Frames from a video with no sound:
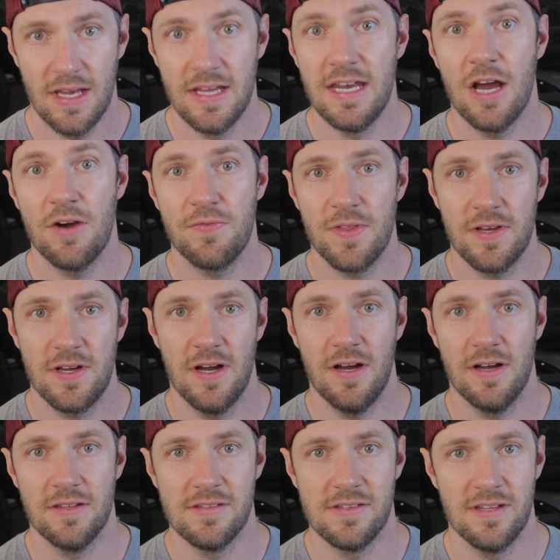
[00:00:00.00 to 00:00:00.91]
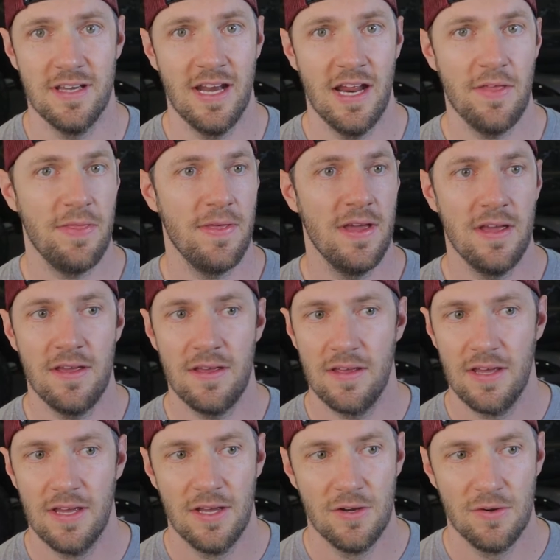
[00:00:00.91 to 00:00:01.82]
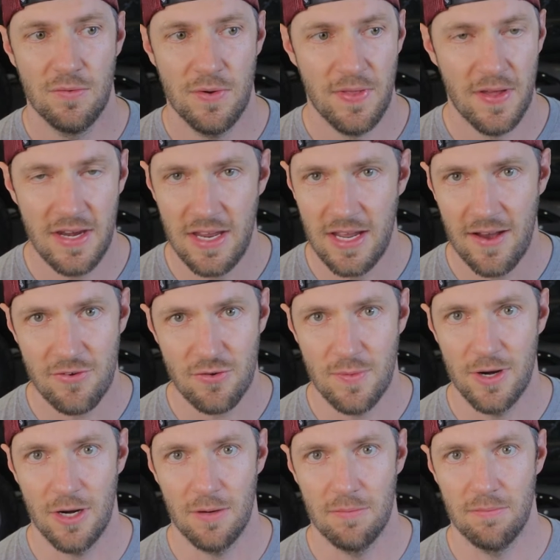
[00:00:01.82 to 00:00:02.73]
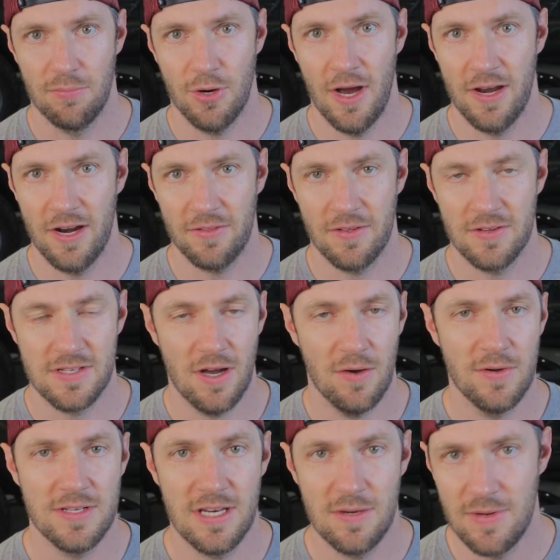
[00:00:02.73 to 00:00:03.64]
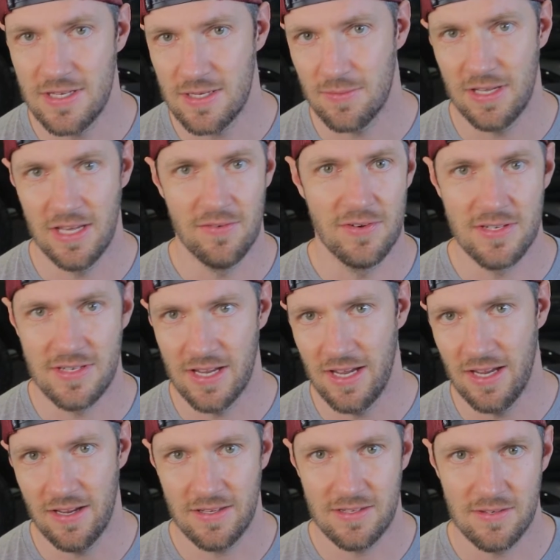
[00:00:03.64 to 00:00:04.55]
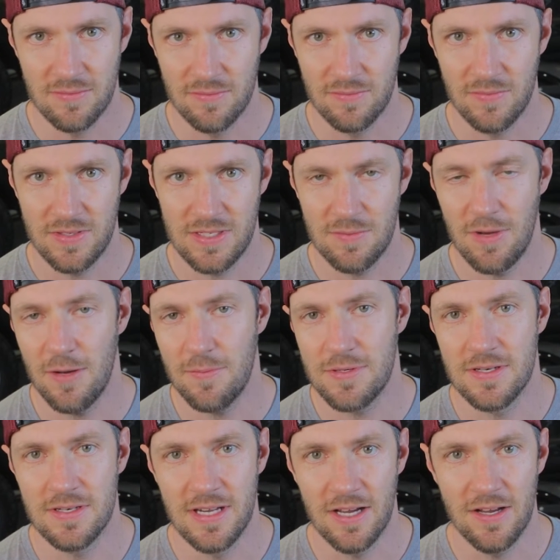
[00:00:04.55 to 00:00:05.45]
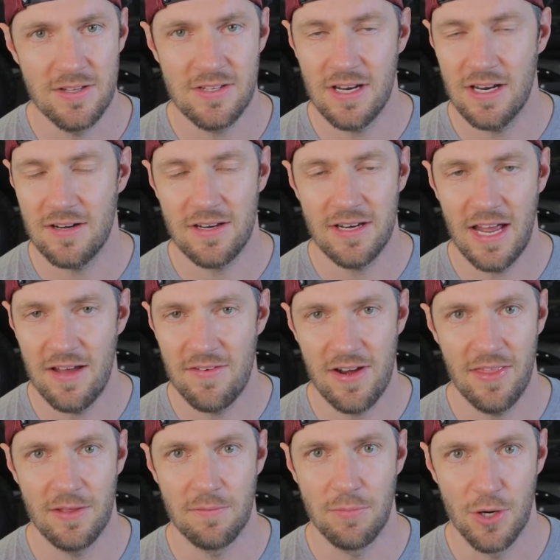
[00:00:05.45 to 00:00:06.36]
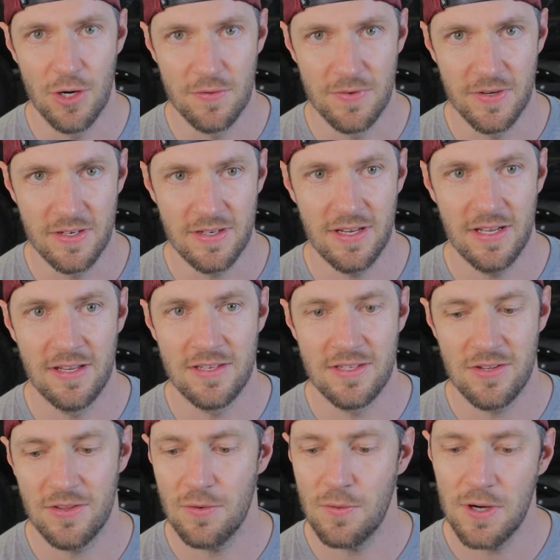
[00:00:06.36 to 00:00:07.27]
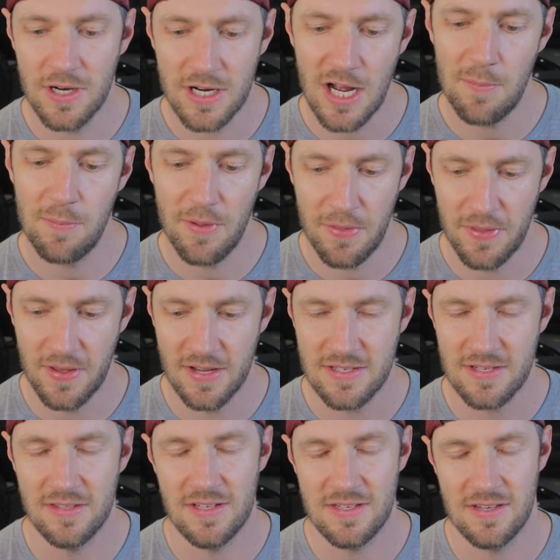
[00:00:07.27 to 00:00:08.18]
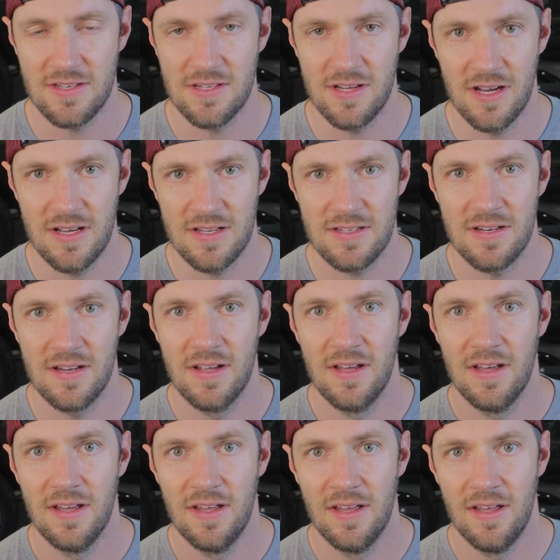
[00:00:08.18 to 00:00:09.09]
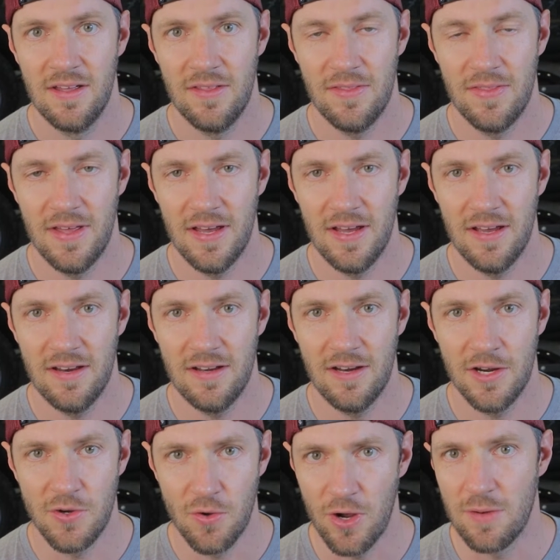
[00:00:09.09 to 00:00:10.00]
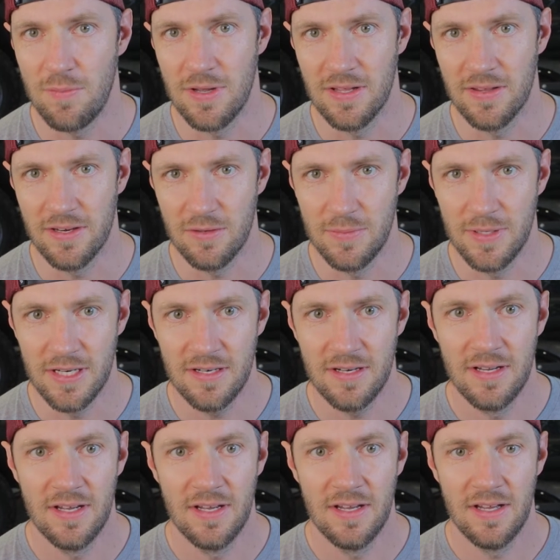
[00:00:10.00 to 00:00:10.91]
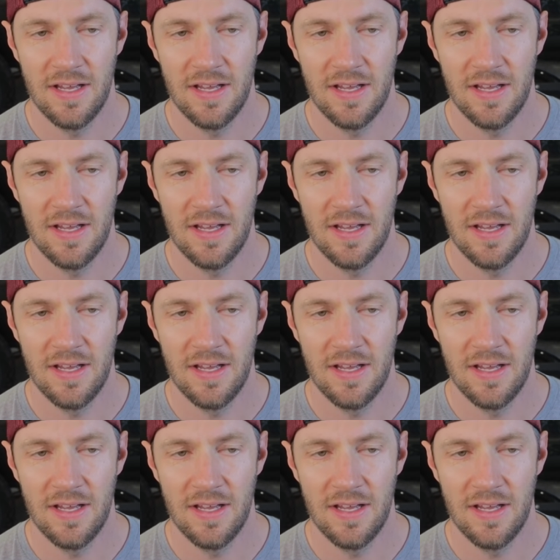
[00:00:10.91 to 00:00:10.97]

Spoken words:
And now for the cons. And I think with any aftermarket product, there's always gonna be some give and take, some ups and downs. You're not gonna have anything perfect. And so there were a couple things on this exhaust that annoyed me a little bit.